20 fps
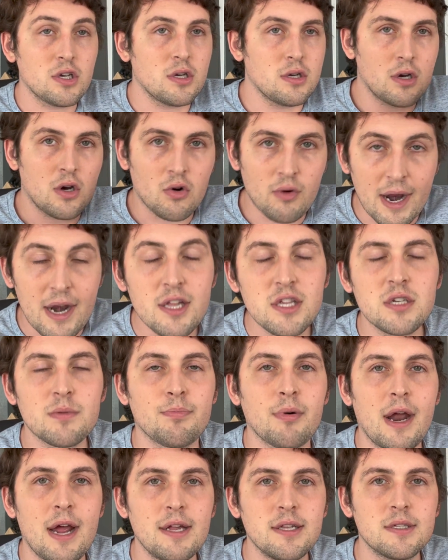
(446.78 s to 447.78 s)
credit
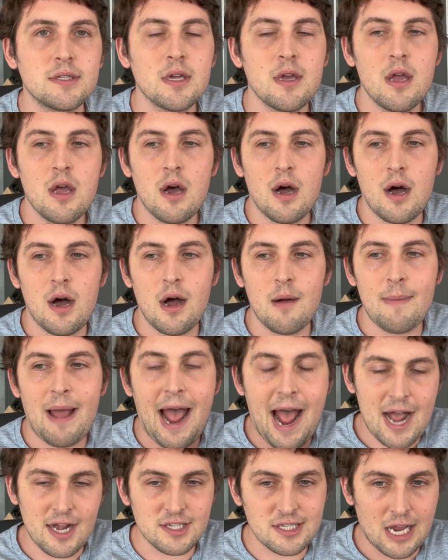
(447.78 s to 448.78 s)
spreads
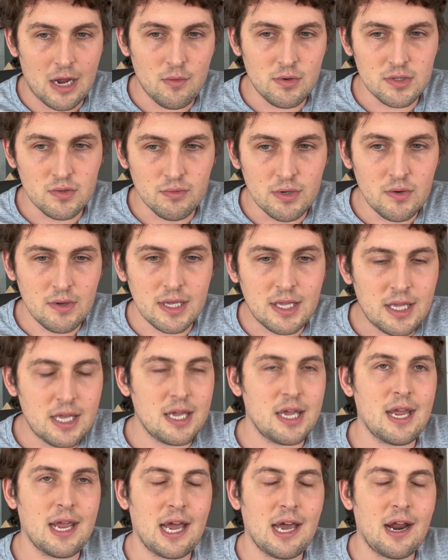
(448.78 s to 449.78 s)
as I was really
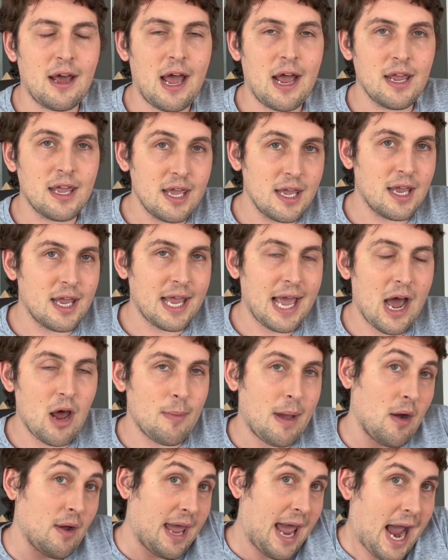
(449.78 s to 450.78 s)
geeking out
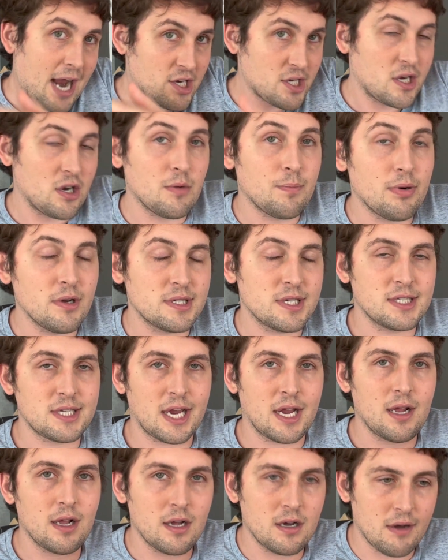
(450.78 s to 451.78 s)
about cash secured puts because
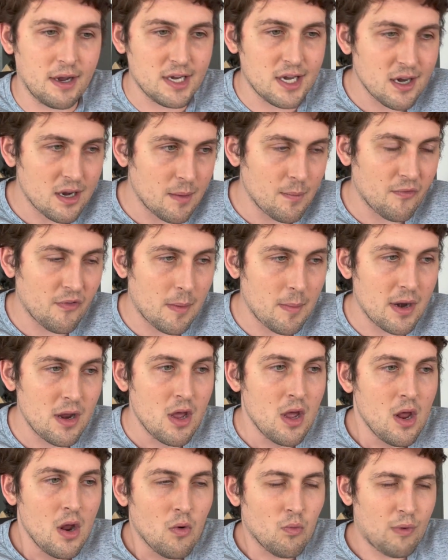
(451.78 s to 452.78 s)
I can collect income from it
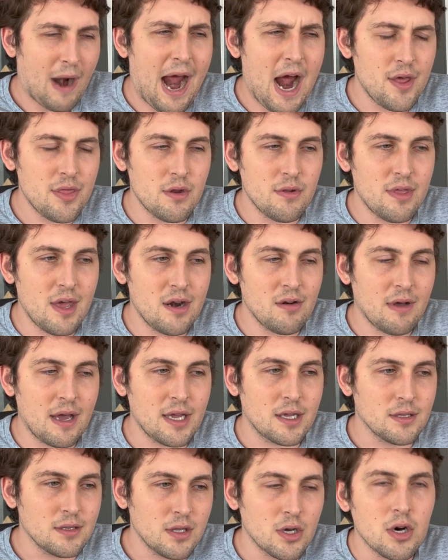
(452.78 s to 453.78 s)
rather than
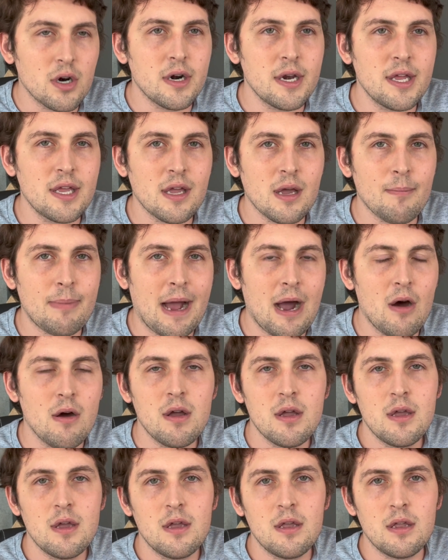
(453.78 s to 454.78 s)
learning
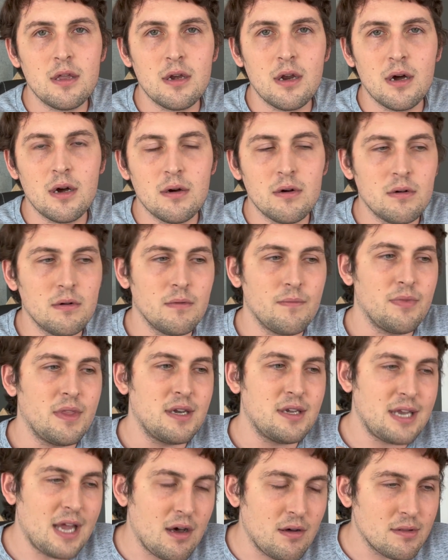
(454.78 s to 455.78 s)
about,
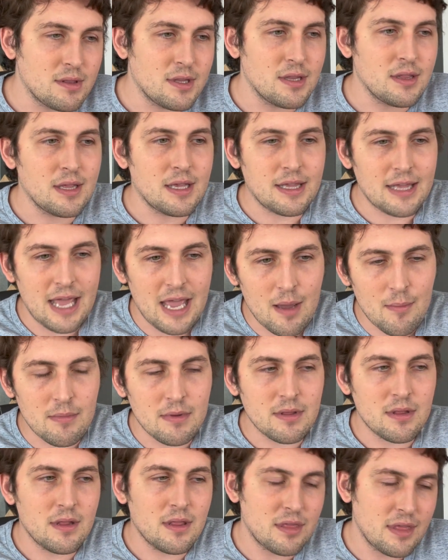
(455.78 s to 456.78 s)
the delta and the gamma
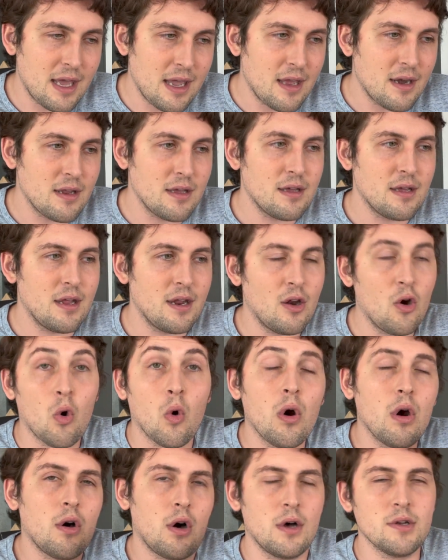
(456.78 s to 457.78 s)
and the theta.
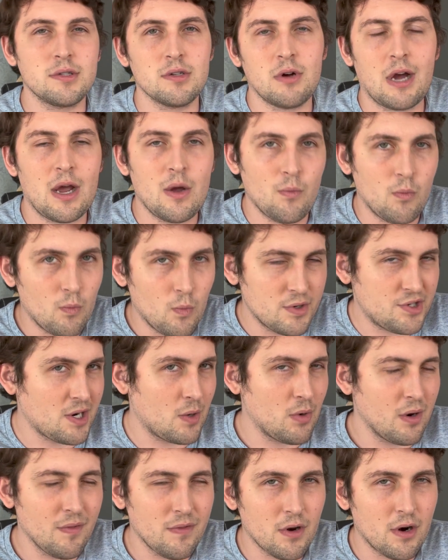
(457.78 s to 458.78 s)
Or also I wish I
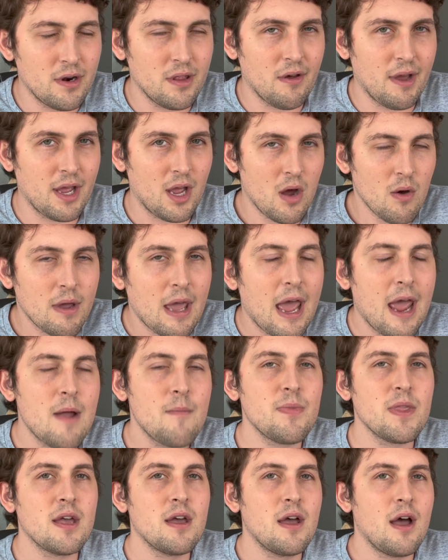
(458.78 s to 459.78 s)
would have learned
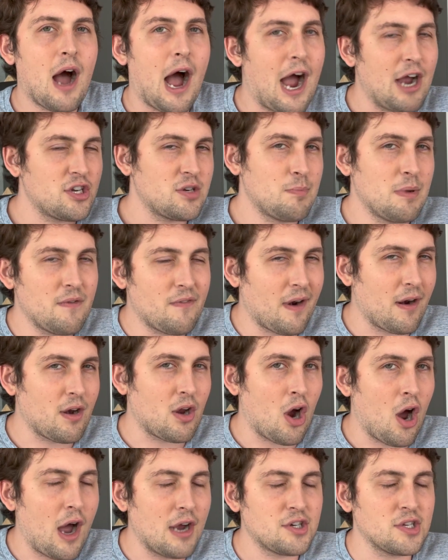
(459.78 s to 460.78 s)
okay, I should be very
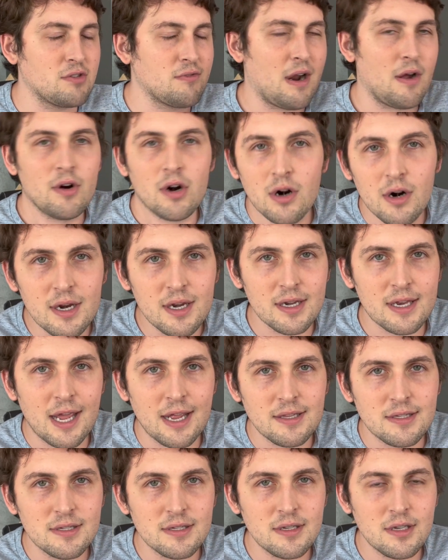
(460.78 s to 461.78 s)
cautious around earning
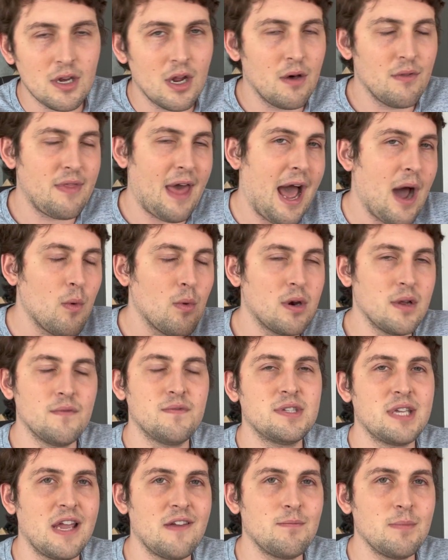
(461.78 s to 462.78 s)
dates. That would
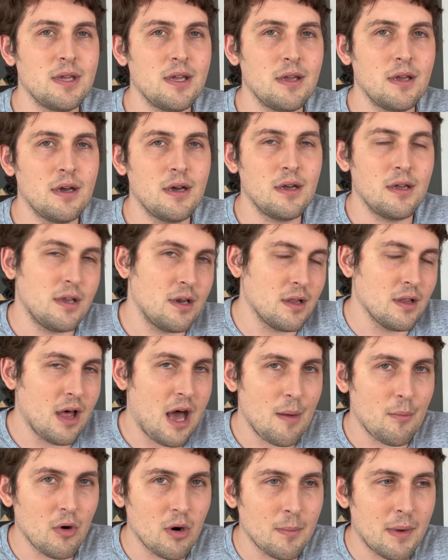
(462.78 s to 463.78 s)
have saved me a
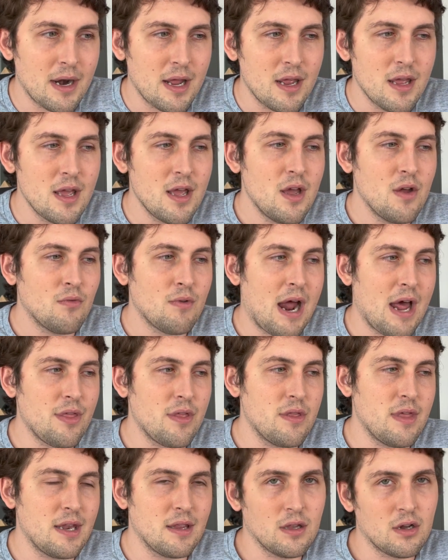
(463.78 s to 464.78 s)
lot more money
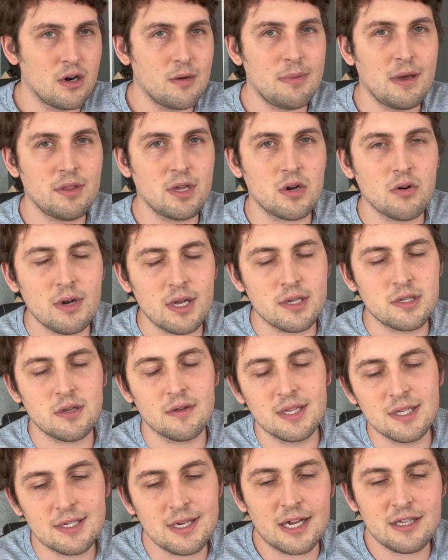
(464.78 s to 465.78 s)
rather than learning about the Greeks. So
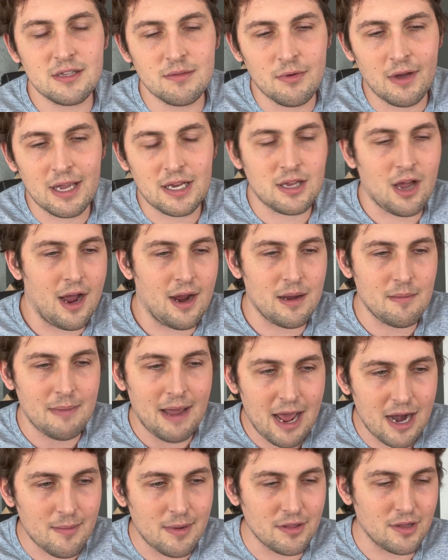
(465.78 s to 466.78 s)
this is not to be talking
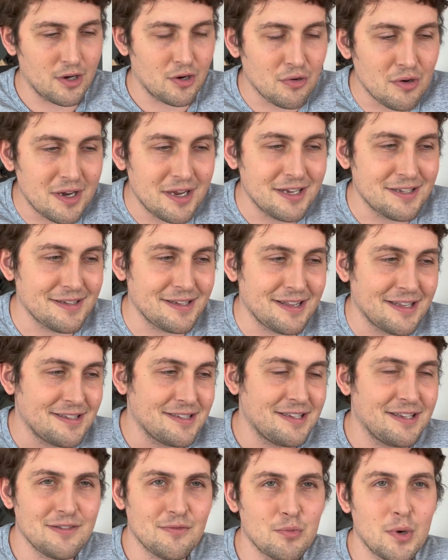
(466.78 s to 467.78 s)
bad about the Greeks.
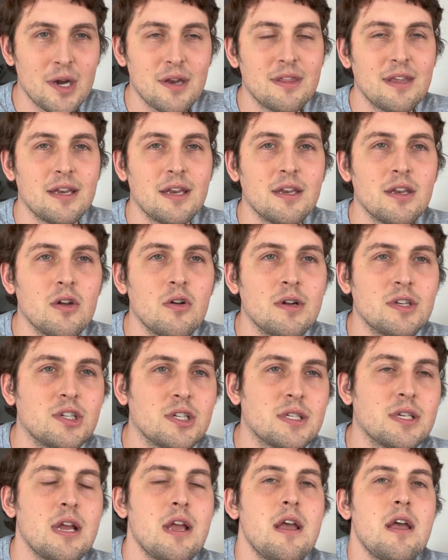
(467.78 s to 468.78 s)
That's the weird thing to do. It's
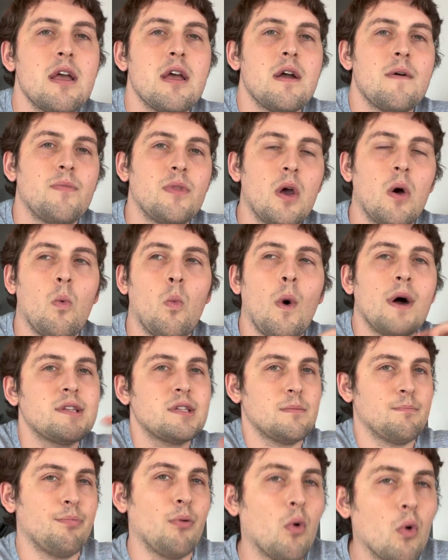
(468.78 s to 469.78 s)
just,
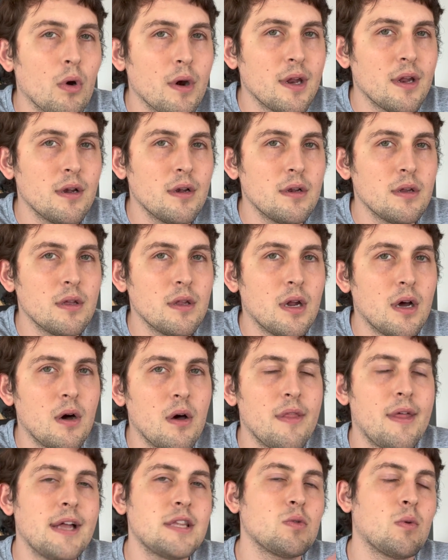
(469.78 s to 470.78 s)
what's important,
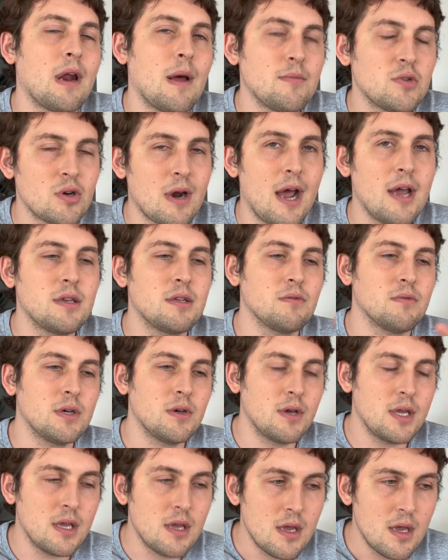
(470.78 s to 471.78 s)
and that's what I'm trying to
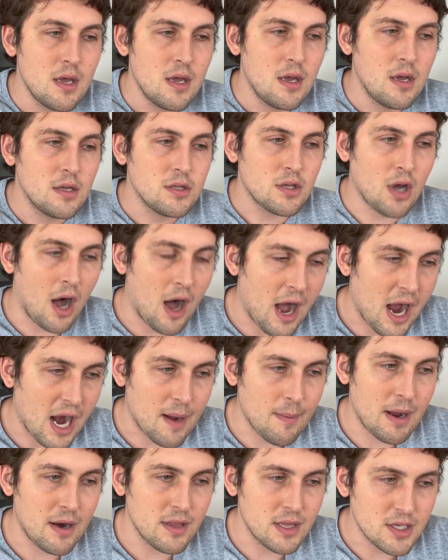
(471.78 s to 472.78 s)
really talk
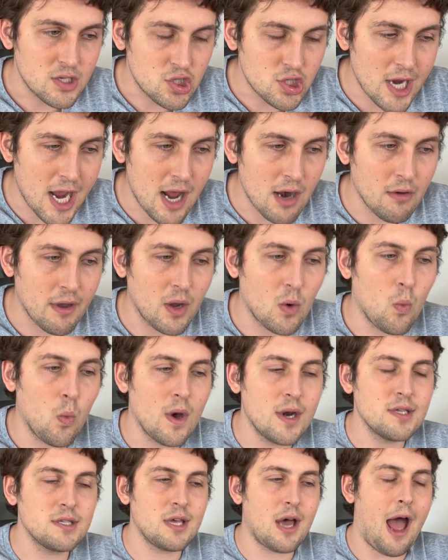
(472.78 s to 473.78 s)
about in this channel.
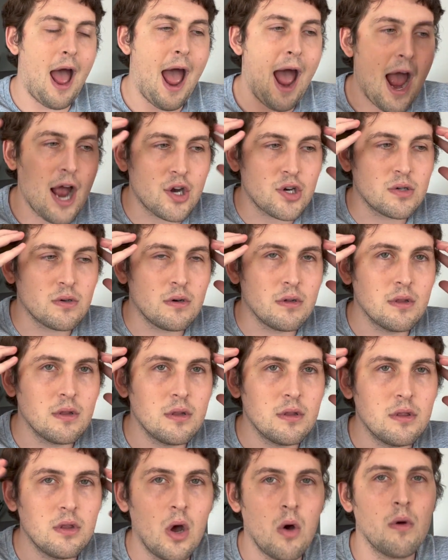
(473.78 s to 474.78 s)
What is the actual
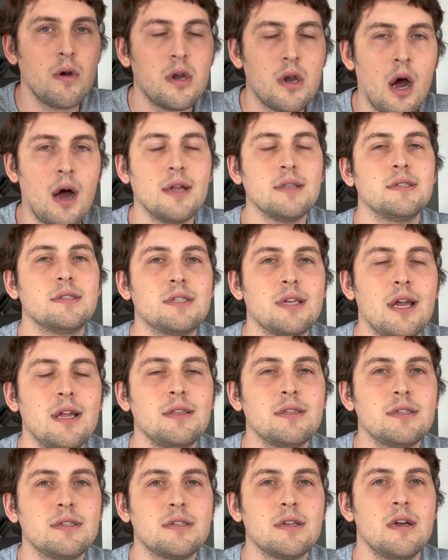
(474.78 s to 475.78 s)
no
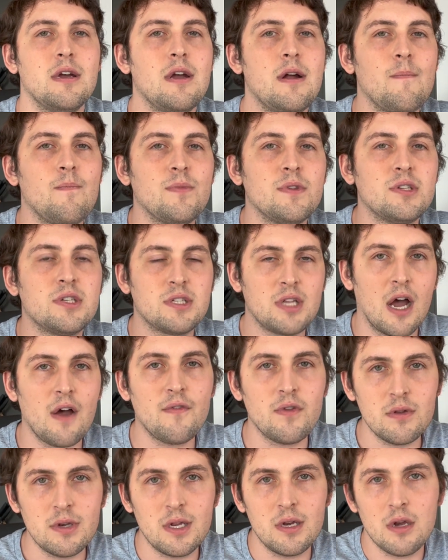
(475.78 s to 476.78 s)
nonsense
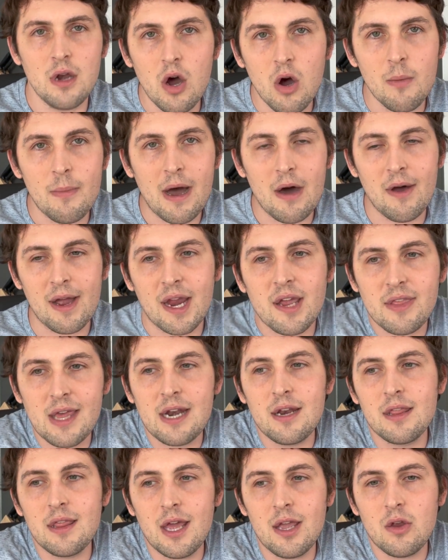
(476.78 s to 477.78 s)
stuff you need to know about? At the
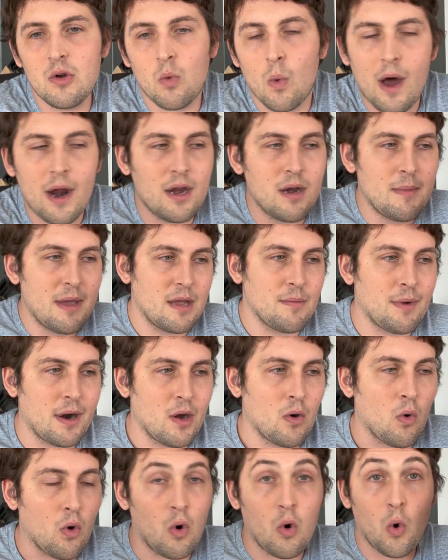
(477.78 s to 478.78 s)
end of the day, you're wanting to make
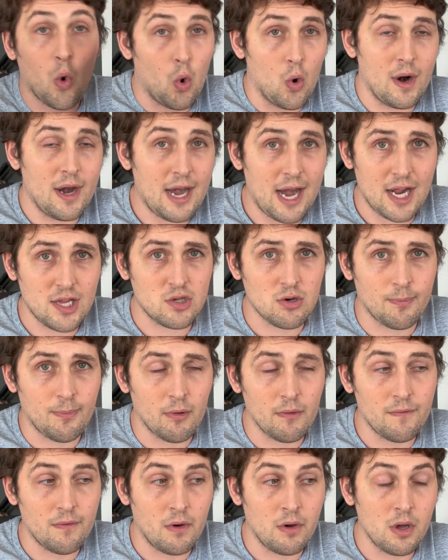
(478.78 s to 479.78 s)
money or enhance your
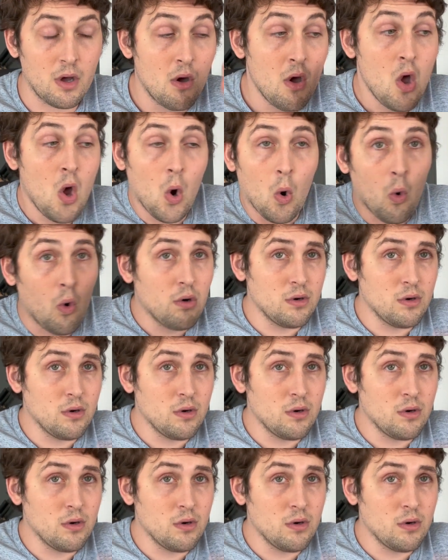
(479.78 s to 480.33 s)
portfolio or